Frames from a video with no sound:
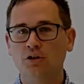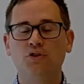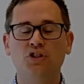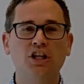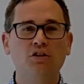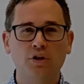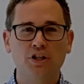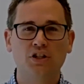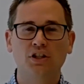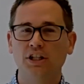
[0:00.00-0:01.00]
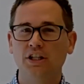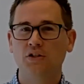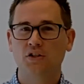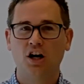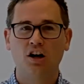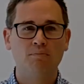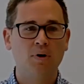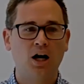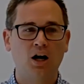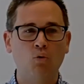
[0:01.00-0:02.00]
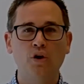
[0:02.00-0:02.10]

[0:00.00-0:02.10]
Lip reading: You've seen recently some